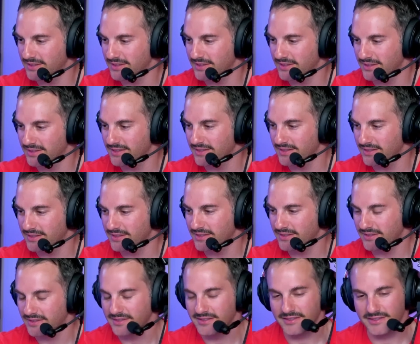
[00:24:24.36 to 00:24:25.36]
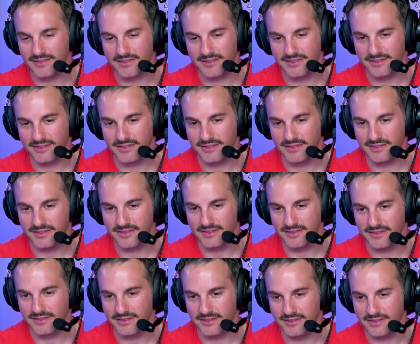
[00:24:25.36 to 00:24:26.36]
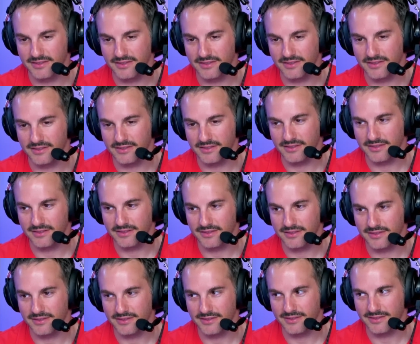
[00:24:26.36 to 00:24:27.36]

(silent)